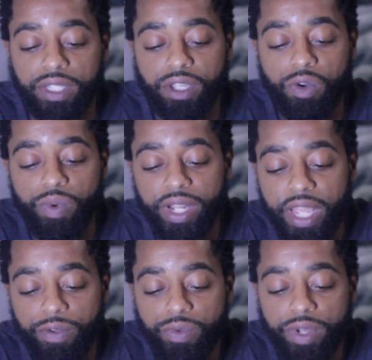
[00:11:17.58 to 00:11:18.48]
So what
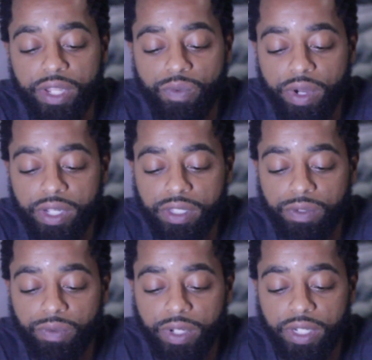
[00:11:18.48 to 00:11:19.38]
they really want us
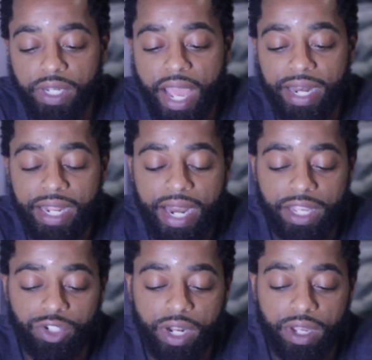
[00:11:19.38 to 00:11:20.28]
to they're
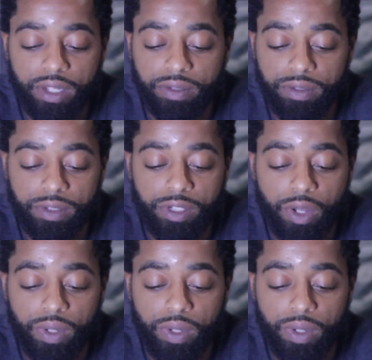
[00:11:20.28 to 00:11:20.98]
not trying to,